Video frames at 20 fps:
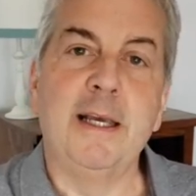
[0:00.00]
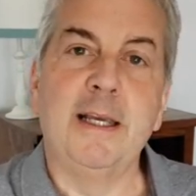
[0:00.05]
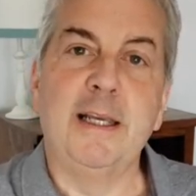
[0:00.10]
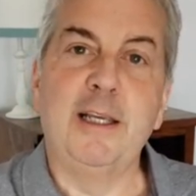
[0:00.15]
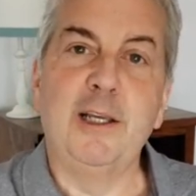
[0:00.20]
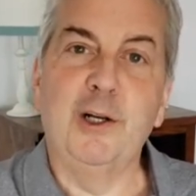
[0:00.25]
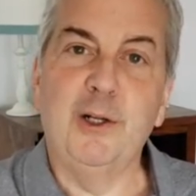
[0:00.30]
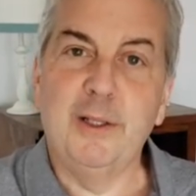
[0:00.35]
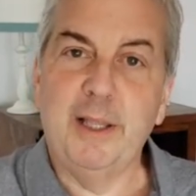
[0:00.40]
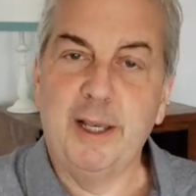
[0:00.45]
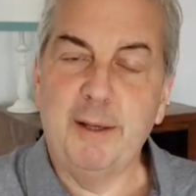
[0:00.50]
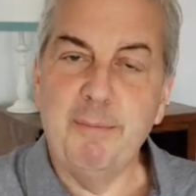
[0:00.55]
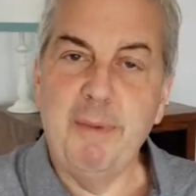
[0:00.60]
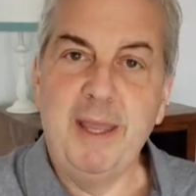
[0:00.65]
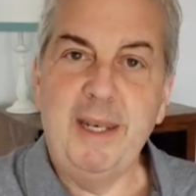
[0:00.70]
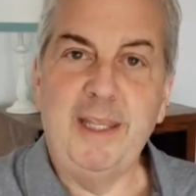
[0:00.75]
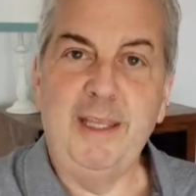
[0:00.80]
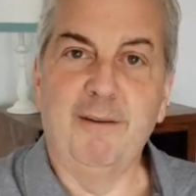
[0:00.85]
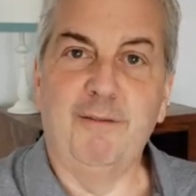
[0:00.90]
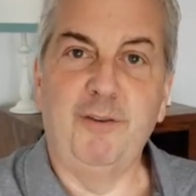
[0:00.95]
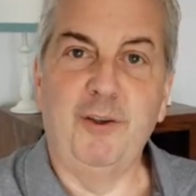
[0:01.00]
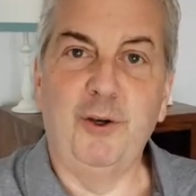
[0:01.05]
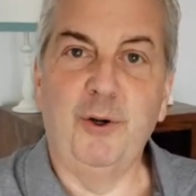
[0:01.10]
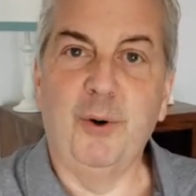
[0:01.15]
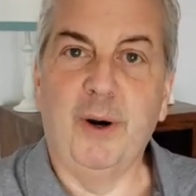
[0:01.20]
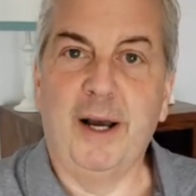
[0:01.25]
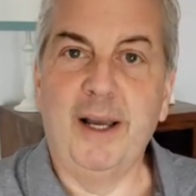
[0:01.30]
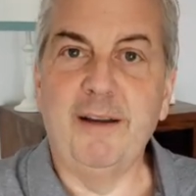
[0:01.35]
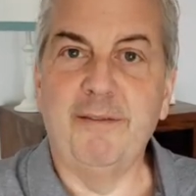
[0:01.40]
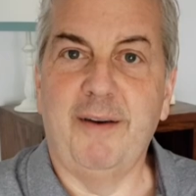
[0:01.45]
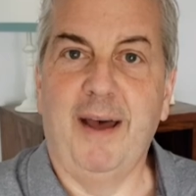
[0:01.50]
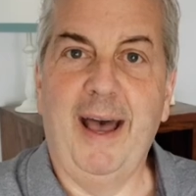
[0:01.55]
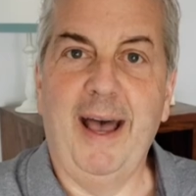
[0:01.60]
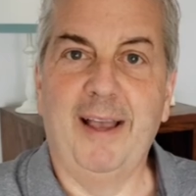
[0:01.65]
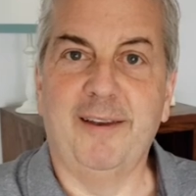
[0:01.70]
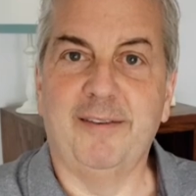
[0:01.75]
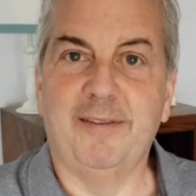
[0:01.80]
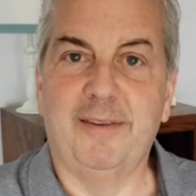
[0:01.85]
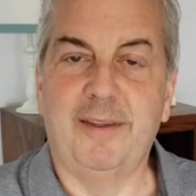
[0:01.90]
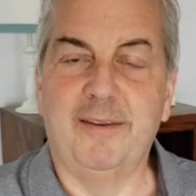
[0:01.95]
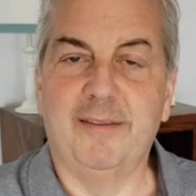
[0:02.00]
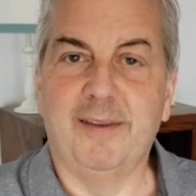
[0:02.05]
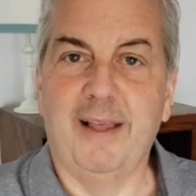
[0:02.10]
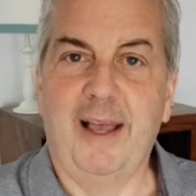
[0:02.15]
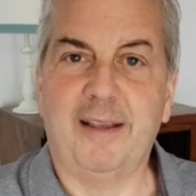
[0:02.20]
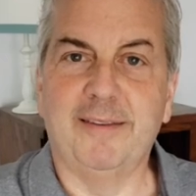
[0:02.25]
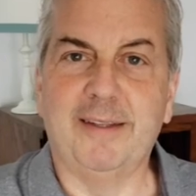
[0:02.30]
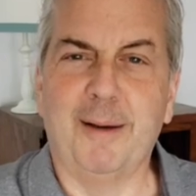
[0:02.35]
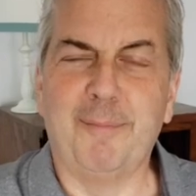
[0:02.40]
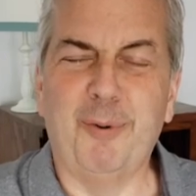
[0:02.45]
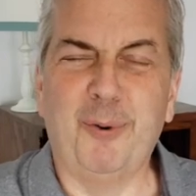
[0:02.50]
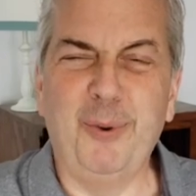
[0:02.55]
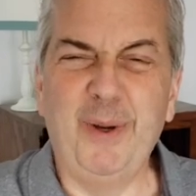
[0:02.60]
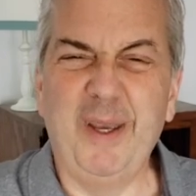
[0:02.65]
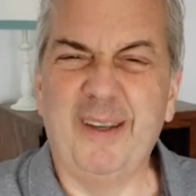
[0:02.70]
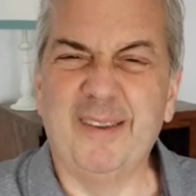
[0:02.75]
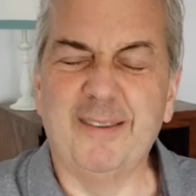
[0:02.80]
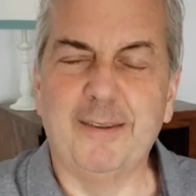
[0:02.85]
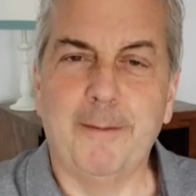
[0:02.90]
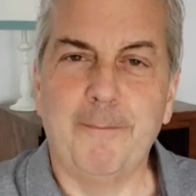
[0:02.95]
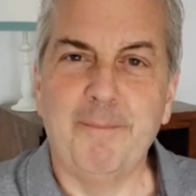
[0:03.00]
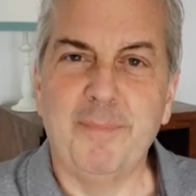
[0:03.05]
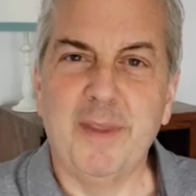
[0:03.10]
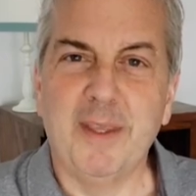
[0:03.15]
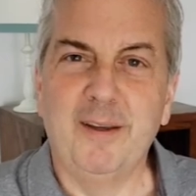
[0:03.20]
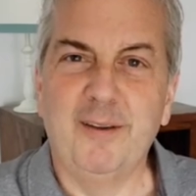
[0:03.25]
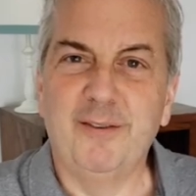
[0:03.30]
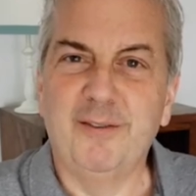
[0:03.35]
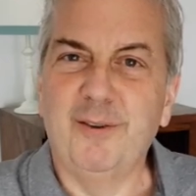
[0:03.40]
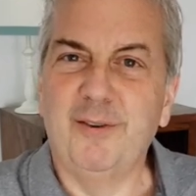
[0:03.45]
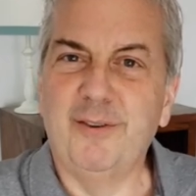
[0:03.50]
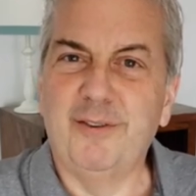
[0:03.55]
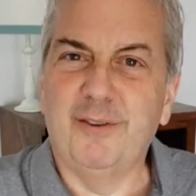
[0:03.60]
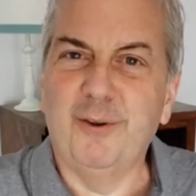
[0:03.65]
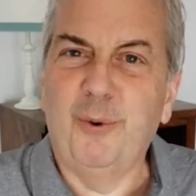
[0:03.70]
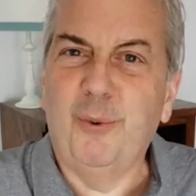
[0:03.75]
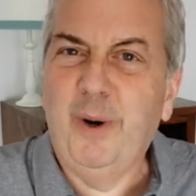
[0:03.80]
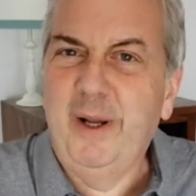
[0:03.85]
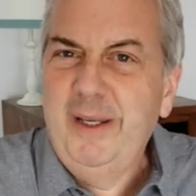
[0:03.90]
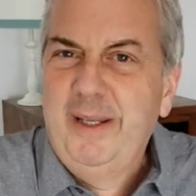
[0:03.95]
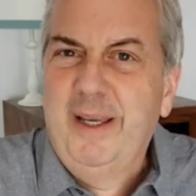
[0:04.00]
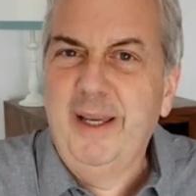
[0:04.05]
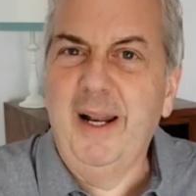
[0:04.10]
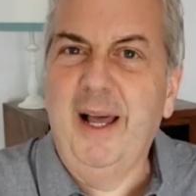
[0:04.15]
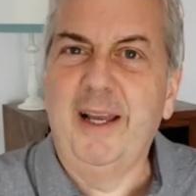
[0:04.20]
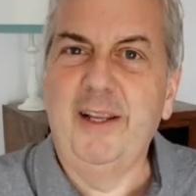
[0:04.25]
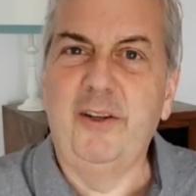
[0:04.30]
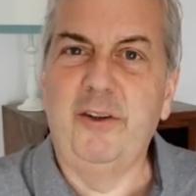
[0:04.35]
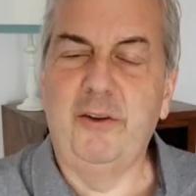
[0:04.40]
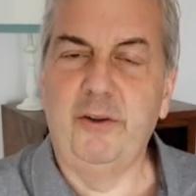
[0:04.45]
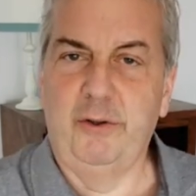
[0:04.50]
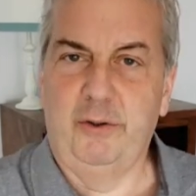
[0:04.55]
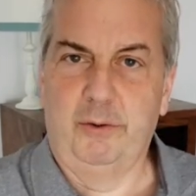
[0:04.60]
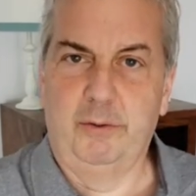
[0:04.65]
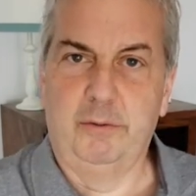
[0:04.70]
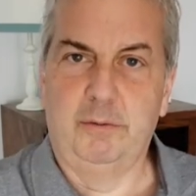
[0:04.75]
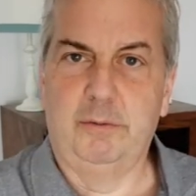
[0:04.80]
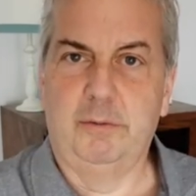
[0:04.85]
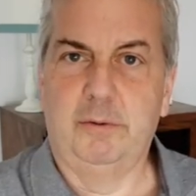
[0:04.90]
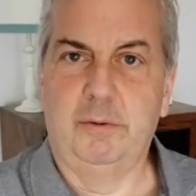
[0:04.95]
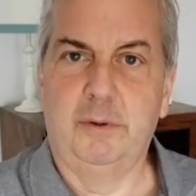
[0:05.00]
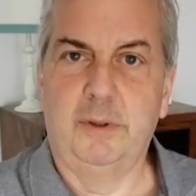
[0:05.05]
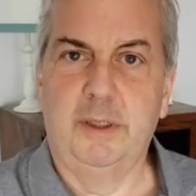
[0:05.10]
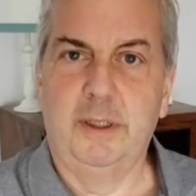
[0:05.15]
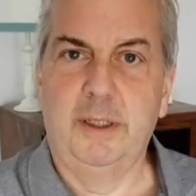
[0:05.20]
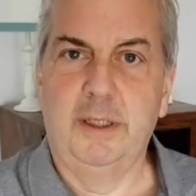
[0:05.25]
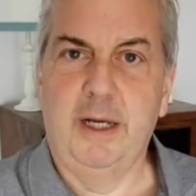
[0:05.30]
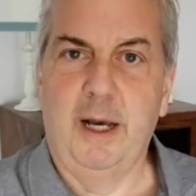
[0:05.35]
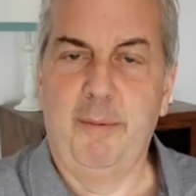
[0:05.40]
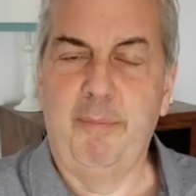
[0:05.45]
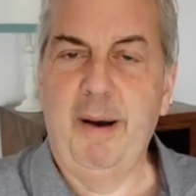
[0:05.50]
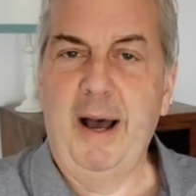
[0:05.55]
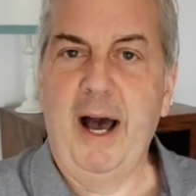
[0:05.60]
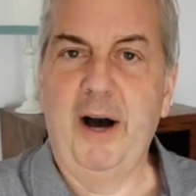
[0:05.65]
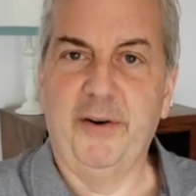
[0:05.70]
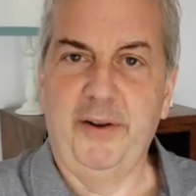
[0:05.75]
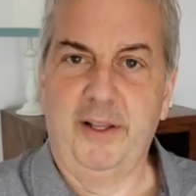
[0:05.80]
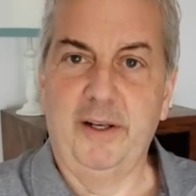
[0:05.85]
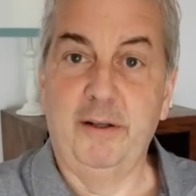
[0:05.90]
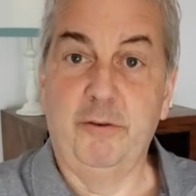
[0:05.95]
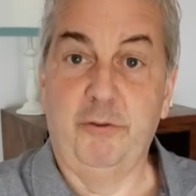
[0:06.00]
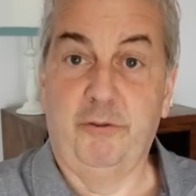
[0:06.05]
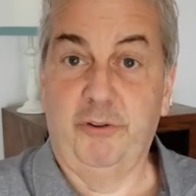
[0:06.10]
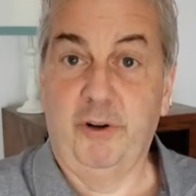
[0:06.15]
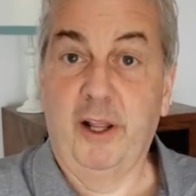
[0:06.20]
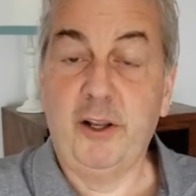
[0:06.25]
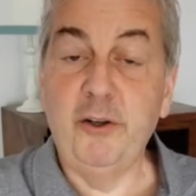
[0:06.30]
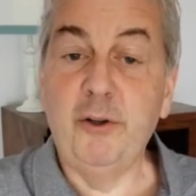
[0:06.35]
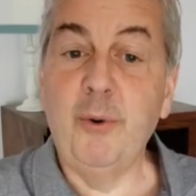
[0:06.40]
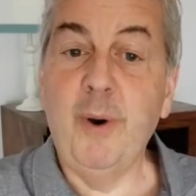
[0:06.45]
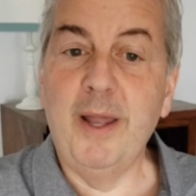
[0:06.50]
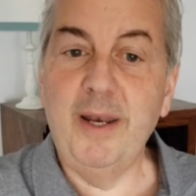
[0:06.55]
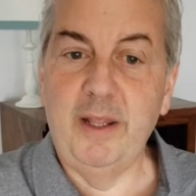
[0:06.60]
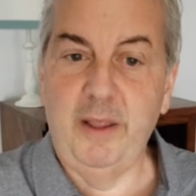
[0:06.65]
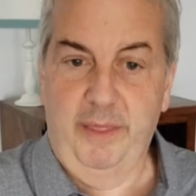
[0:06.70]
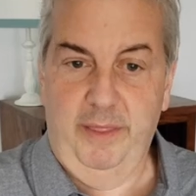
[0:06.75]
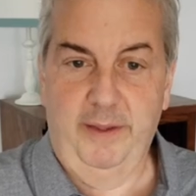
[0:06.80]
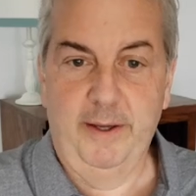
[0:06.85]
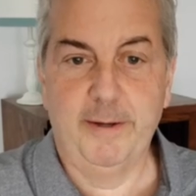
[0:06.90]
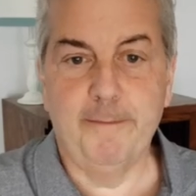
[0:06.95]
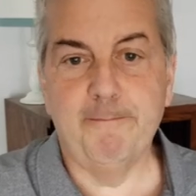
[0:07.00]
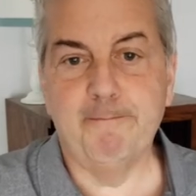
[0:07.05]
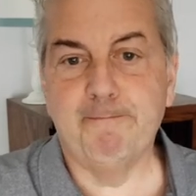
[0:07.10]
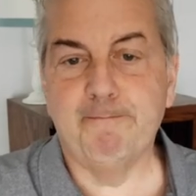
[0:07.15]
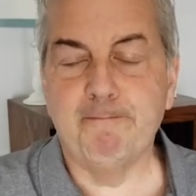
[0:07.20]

You know, like many of you, I have asked these last couple weeks, so what can I do about it? Should I do anything?